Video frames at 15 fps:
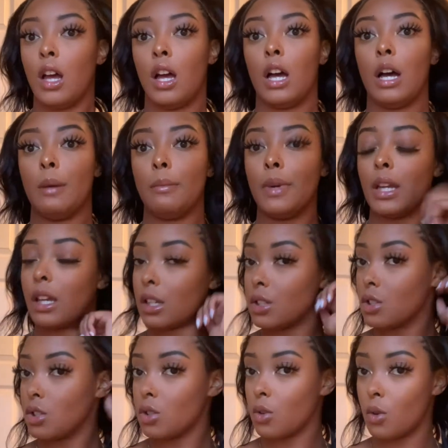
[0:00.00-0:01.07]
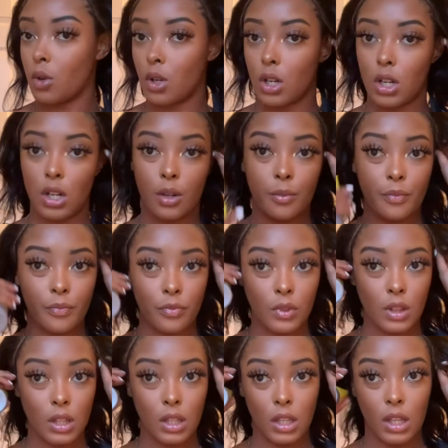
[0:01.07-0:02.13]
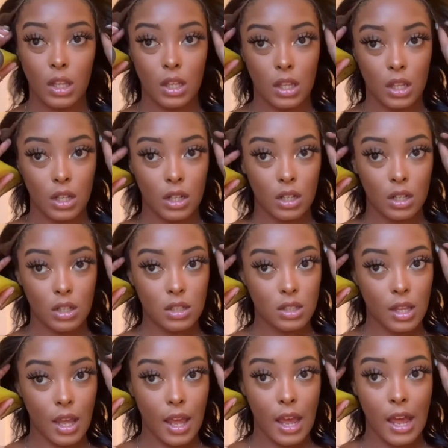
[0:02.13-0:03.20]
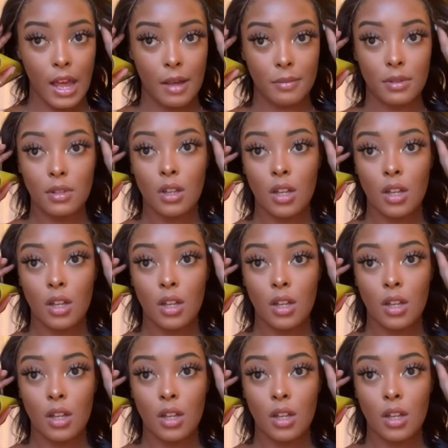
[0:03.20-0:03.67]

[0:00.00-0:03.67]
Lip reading: I'm making sure the ear tabs